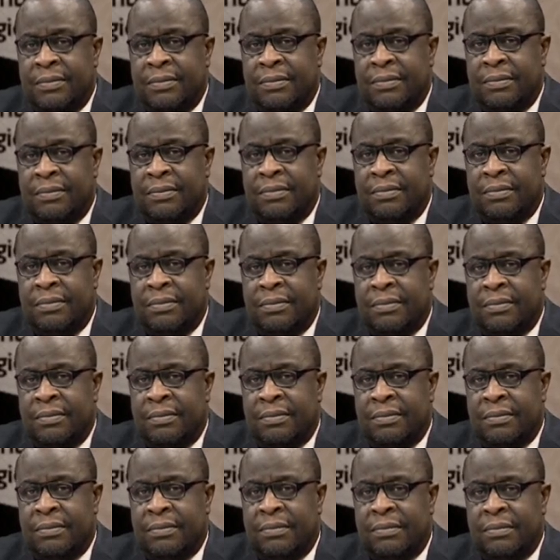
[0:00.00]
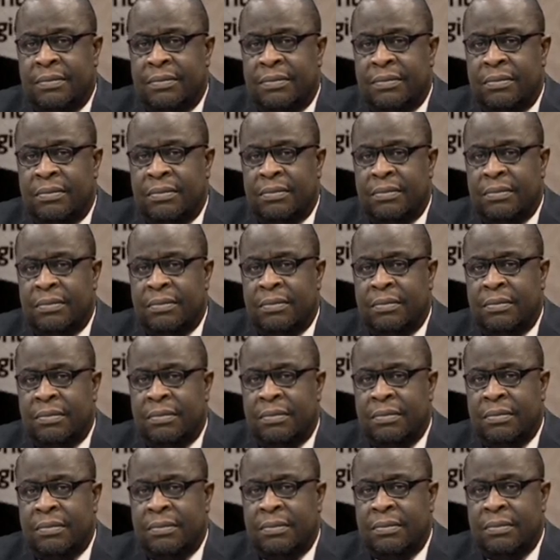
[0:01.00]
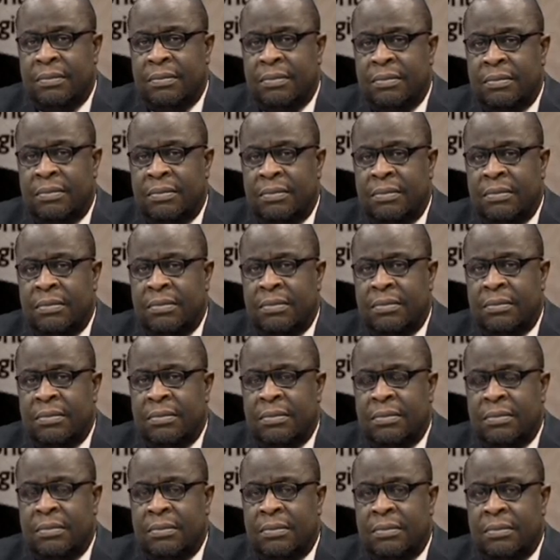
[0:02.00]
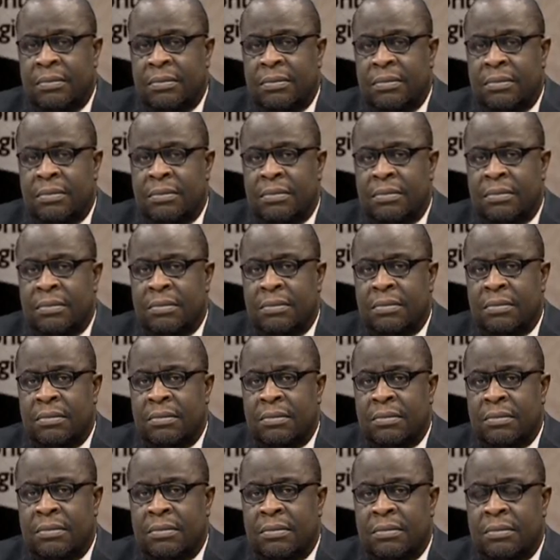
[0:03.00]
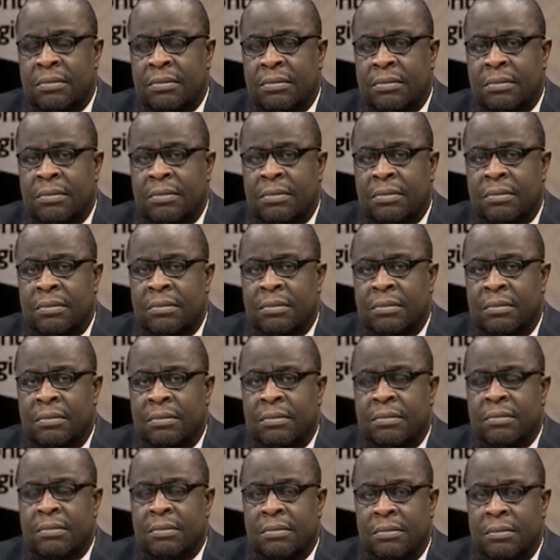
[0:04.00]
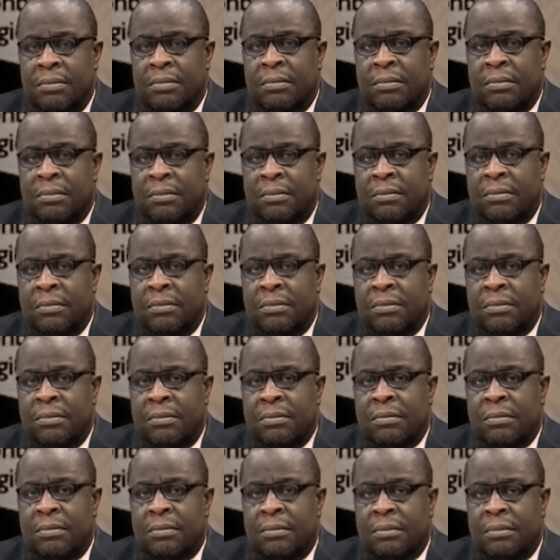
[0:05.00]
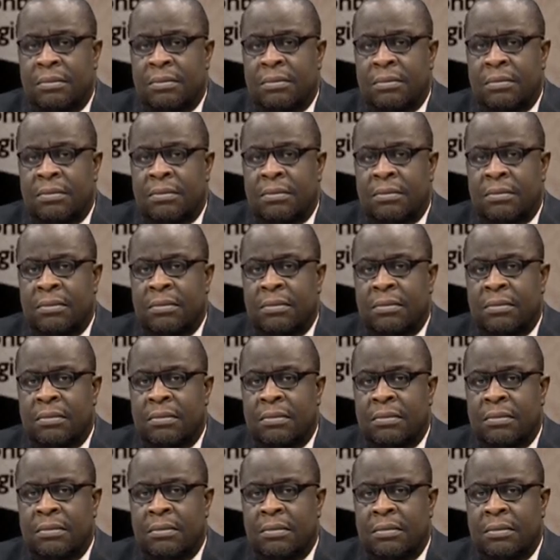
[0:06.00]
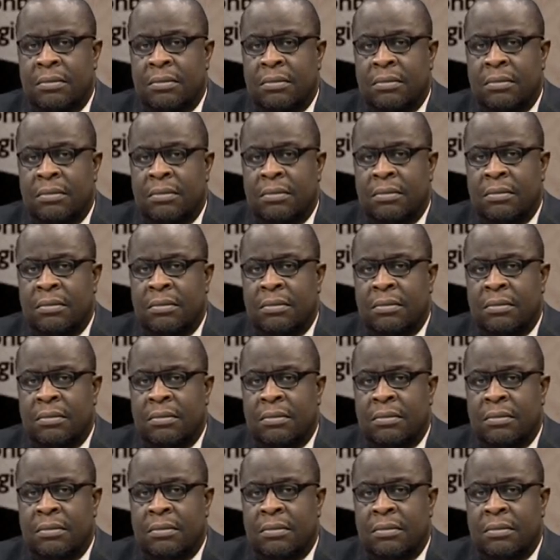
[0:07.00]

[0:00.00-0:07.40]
This person isn't speaking.